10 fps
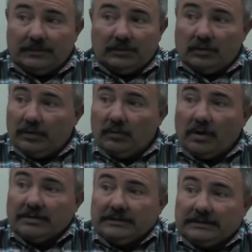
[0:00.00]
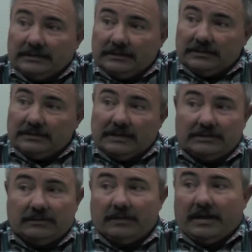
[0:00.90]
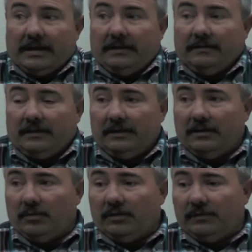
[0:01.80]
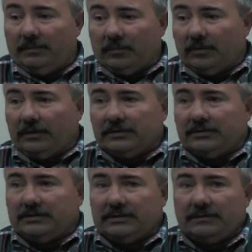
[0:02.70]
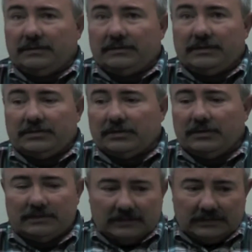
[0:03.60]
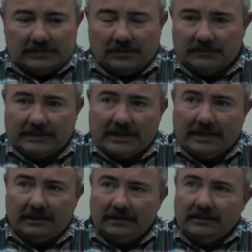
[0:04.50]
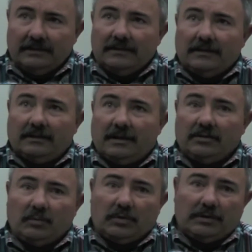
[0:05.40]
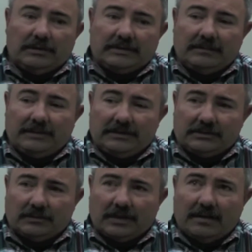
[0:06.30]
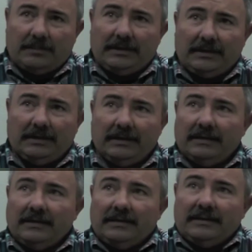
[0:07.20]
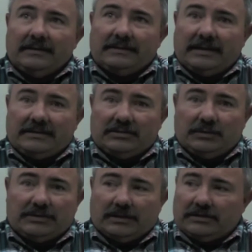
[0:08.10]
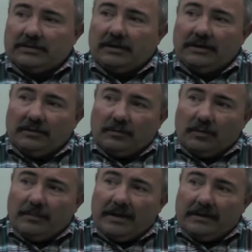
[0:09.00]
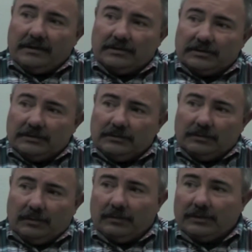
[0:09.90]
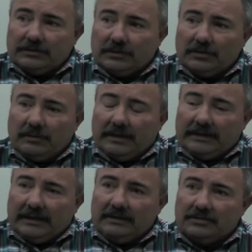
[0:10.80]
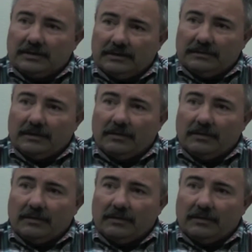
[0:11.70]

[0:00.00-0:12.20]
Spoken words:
going to Washington to testify on a number of the border issues and different concerns that the sheriffs had along the border. The same things that were happening in Texas we saw starting to form down here too, and we were concerned about that and trying to figure out